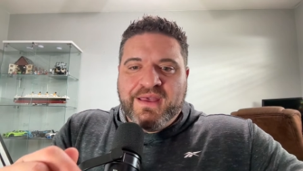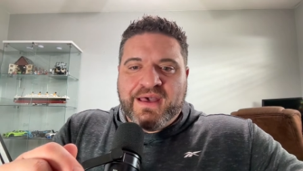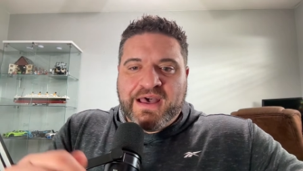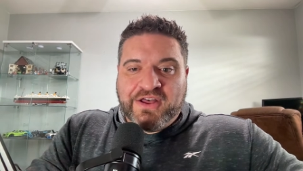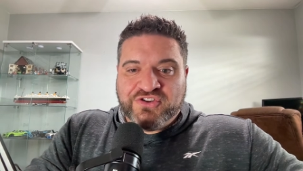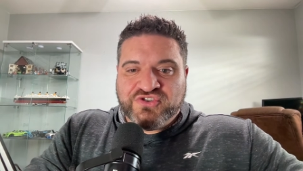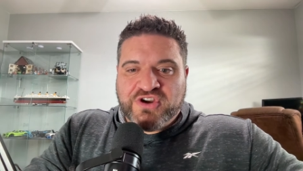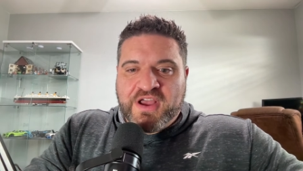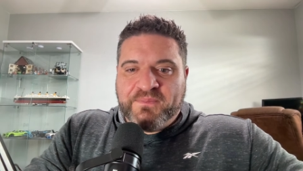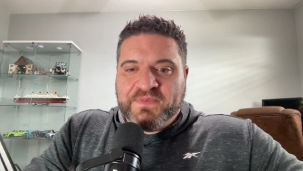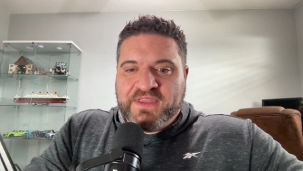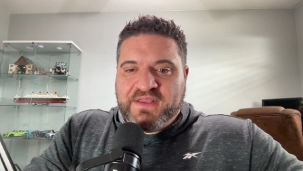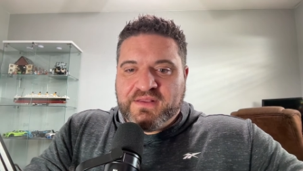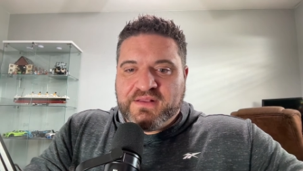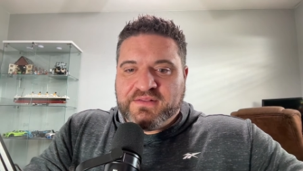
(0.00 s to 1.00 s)
I'll drop
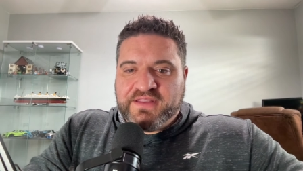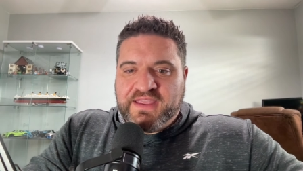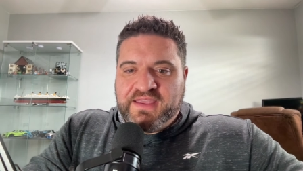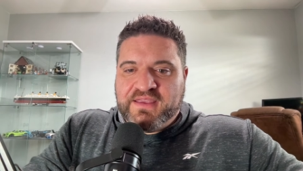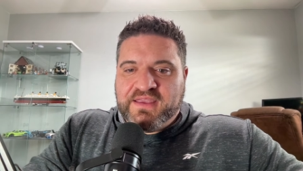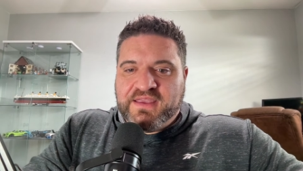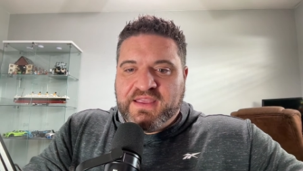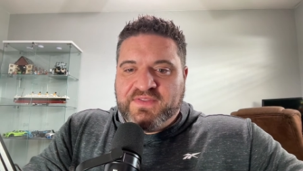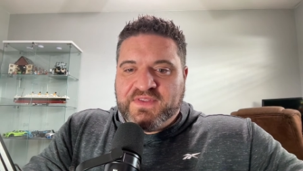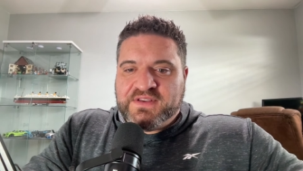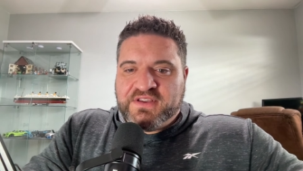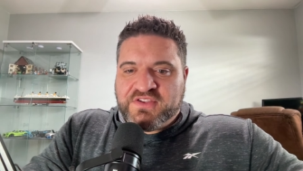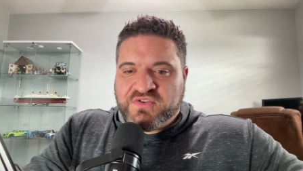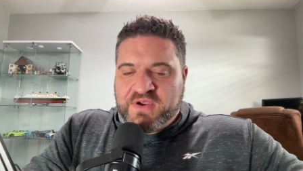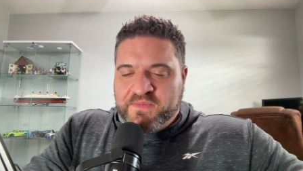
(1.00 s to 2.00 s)
the link in the
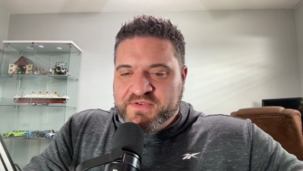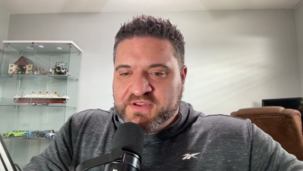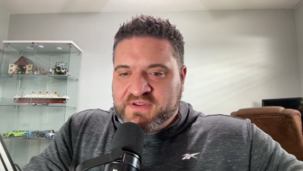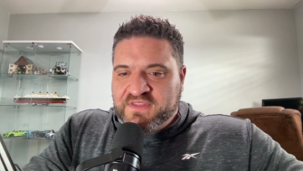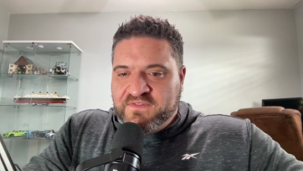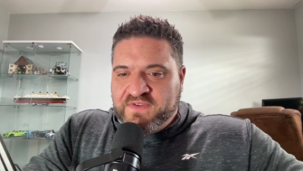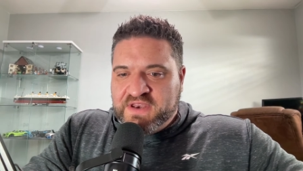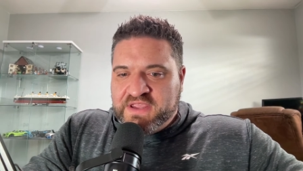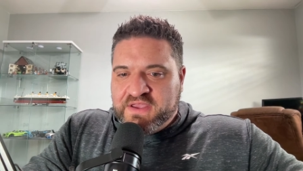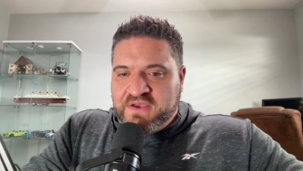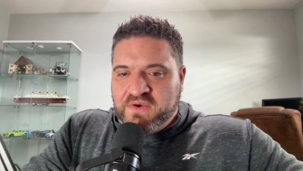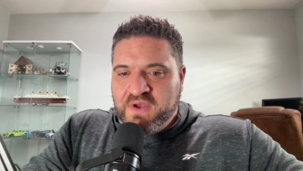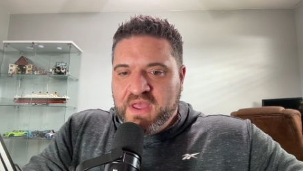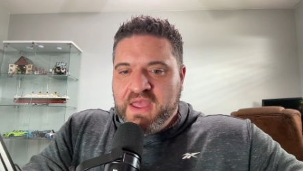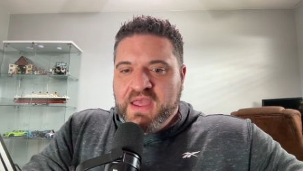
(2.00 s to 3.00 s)
description of the
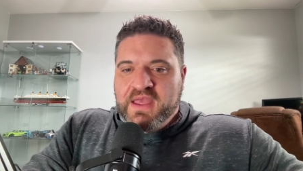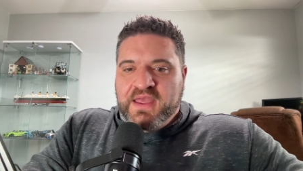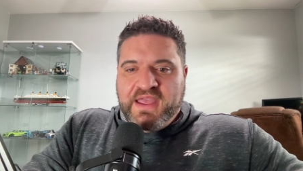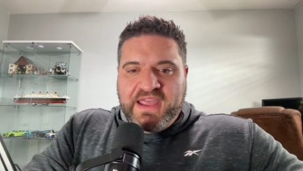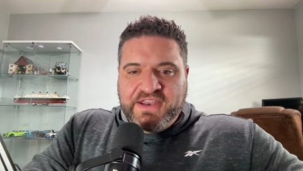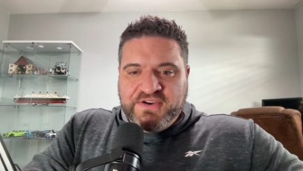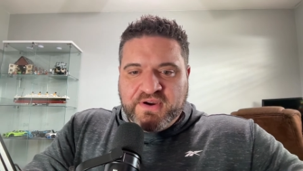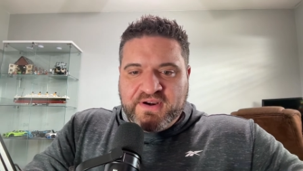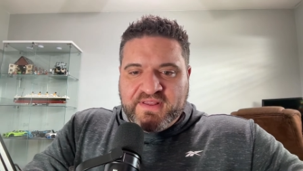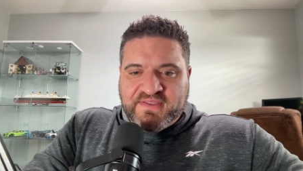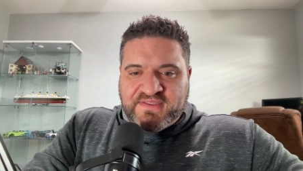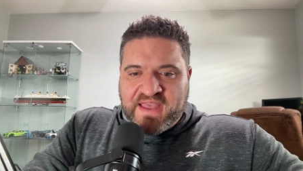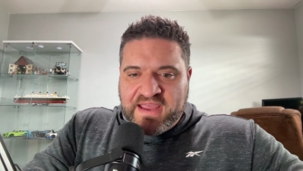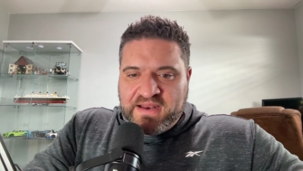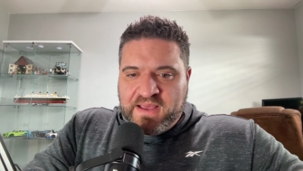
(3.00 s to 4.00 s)
video, and you're going to
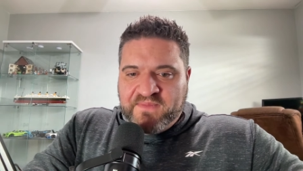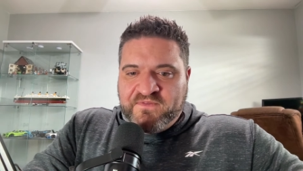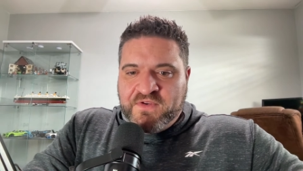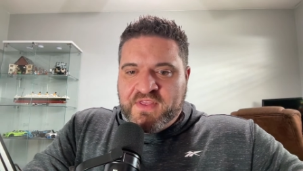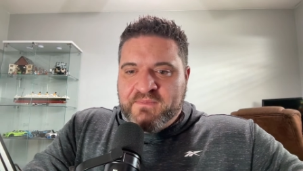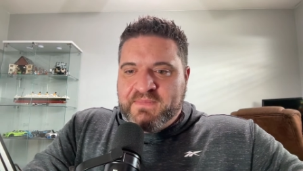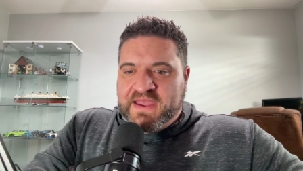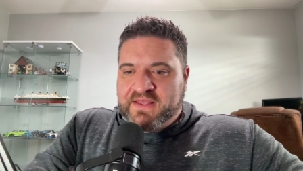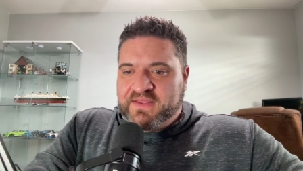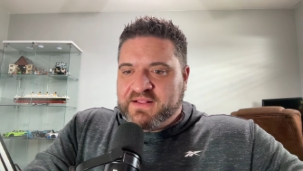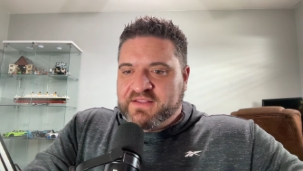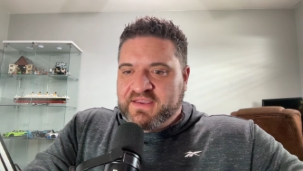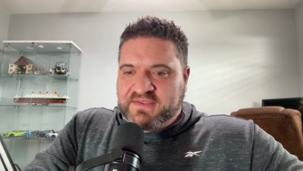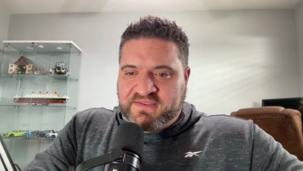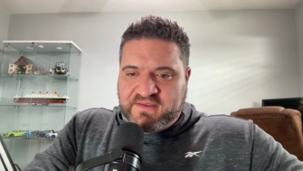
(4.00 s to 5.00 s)
sign up for the mailing
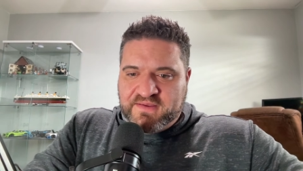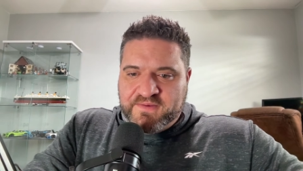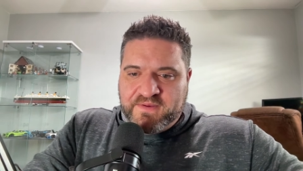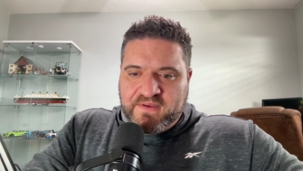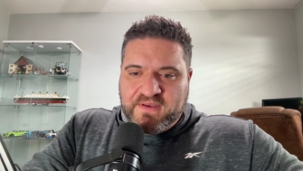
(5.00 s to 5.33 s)
list.